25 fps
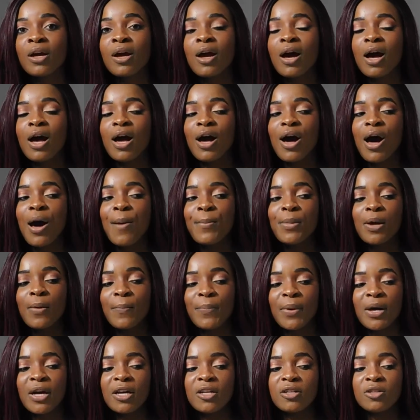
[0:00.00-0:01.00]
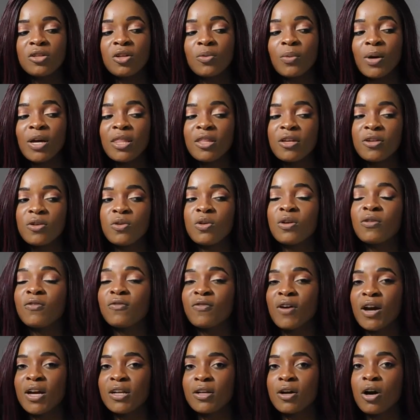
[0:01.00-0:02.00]
But the way that you can
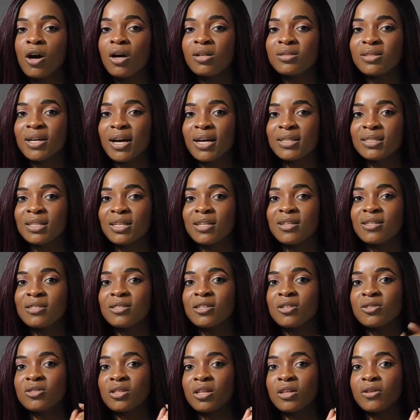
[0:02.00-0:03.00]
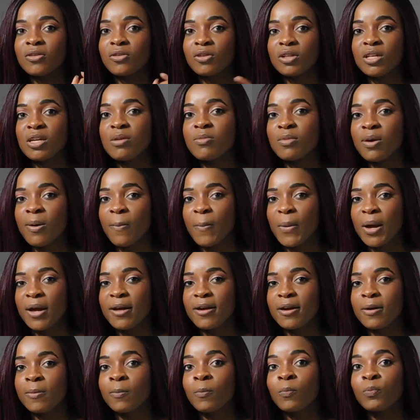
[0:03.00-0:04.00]
find contacts is there's a little email
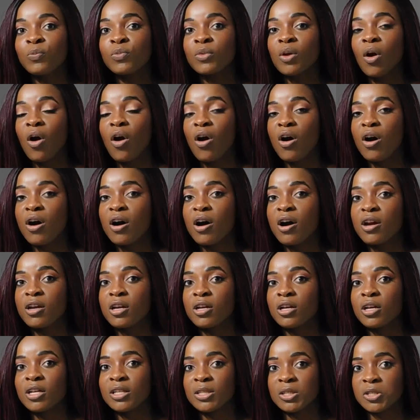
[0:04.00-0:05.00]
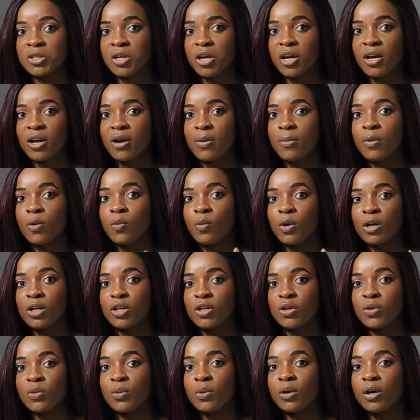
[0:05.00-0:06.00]
button on Instagram when
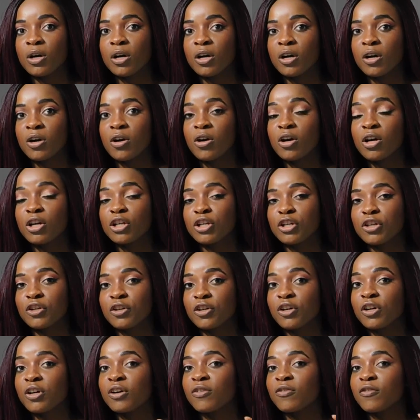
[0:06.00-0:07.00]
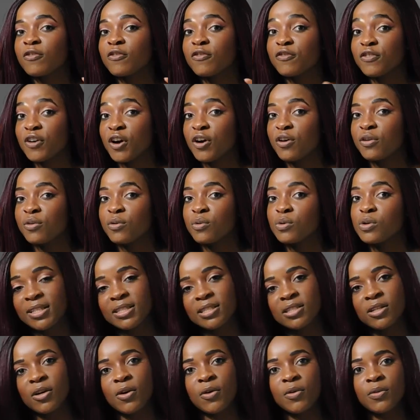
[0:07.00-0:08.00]
you are on your phone.
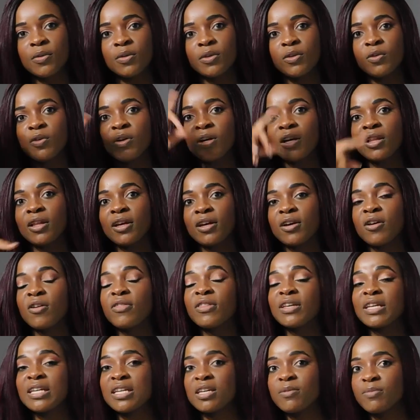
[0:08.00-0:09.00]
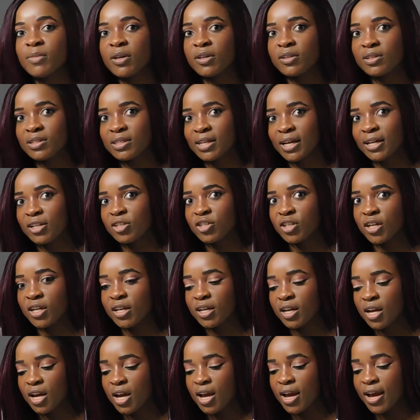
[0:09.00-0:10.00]
So you can click on the email section
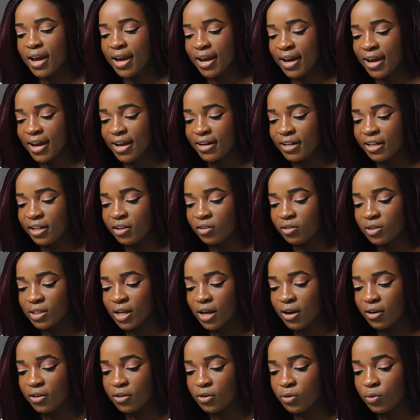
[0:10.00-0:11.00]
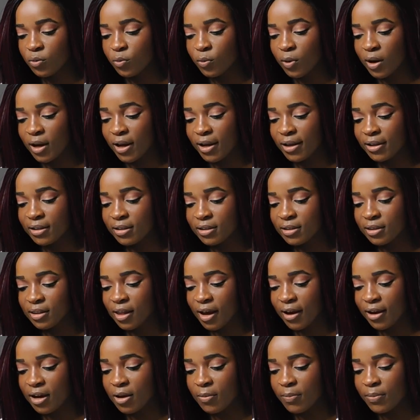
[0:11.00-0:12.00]
and it'll tell you what
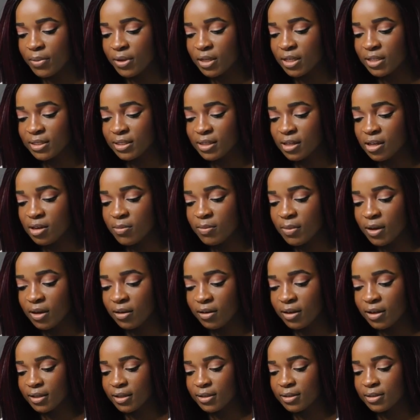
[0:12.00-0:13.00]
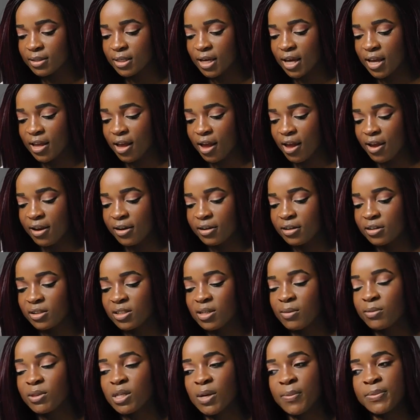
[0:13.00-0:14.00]
that company's email is, and
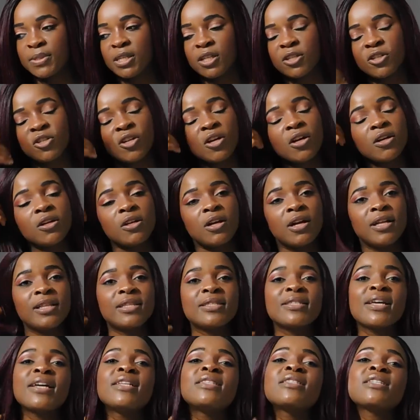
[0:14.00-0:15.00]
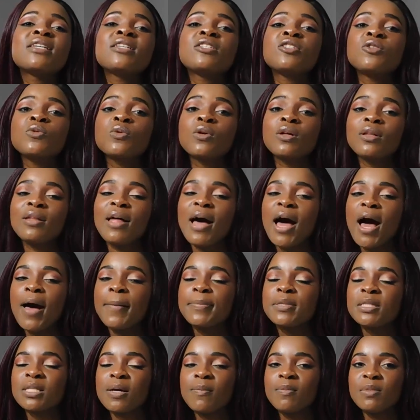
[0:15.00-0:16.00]
sometimes it sends it to
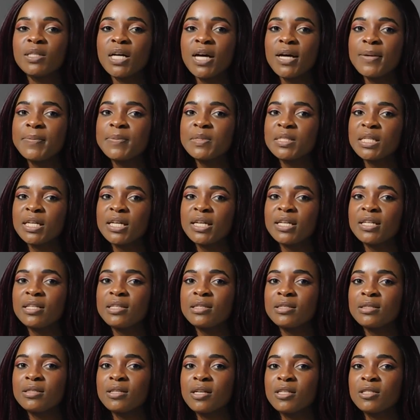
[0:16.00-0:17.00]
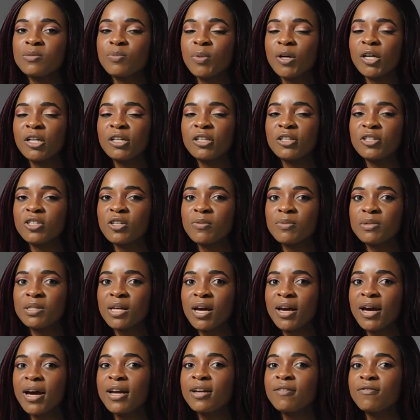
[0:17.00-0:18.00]
collabs, sometimes it does partnerships,
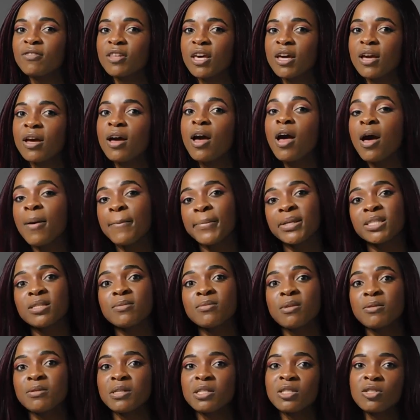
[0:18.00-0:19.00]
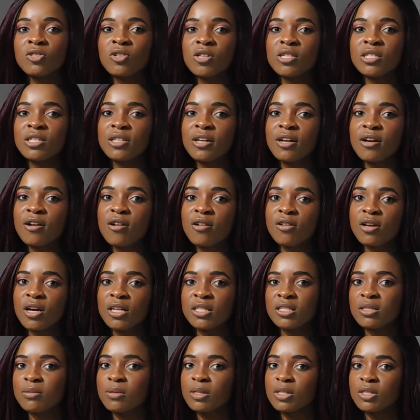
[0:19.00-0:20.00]
that kind of thing, but sometimes it's just their
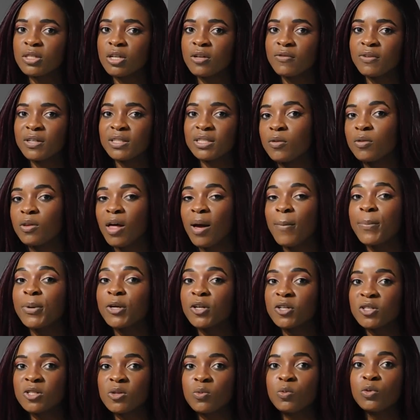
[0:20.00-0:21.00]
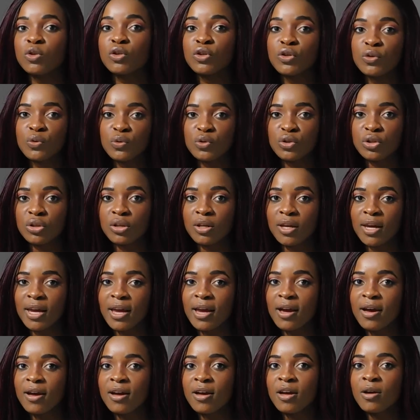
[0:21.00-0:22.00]
customer service. That person will
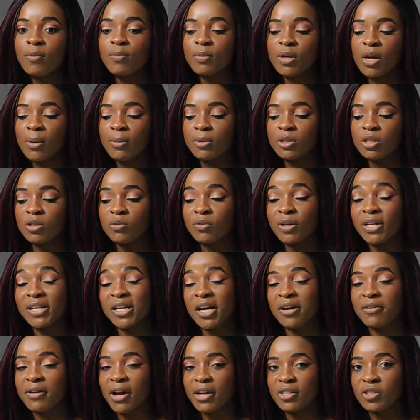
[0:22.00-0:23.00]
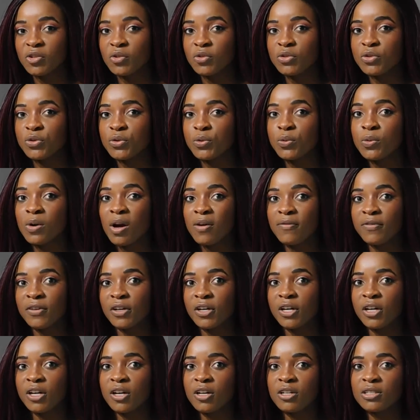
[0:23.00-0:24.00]
usually be able to redirect you to
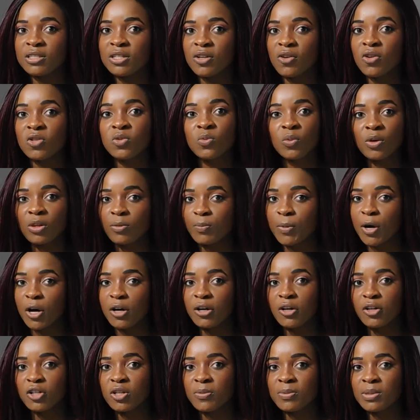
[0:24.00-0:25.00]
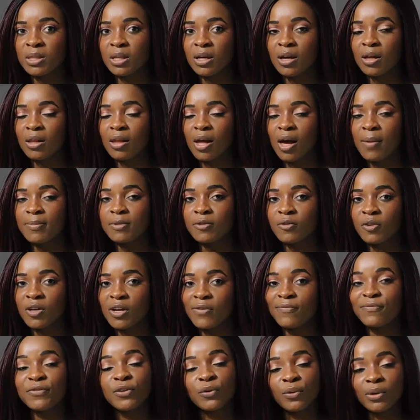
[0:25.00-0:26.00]
whoever deals with partnerships and collabs for
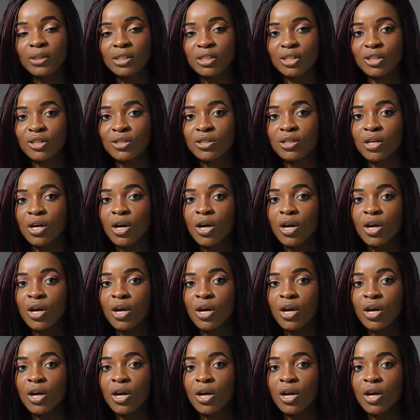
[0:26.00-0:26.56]
influencers.